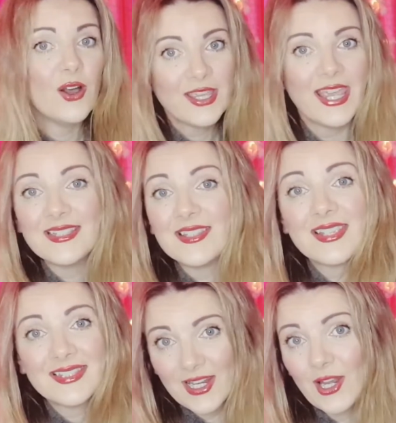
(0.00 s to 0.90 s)
Okay, so
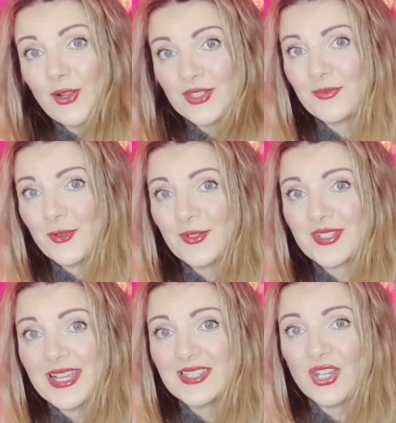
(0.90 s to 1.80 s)
there's a lot to
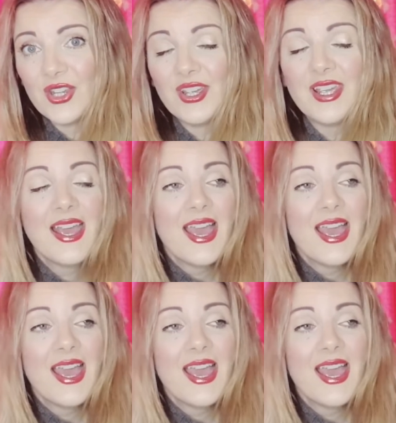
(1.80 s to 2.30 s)
process here.